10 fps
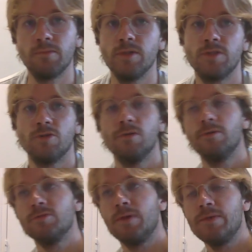we saw
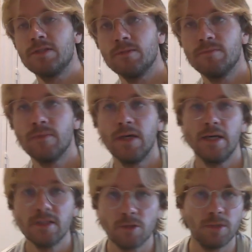there was maybe some
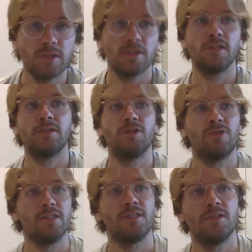inserts and
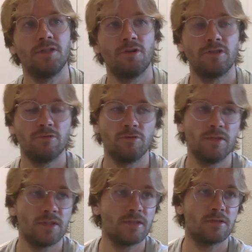transition shots that we were missing.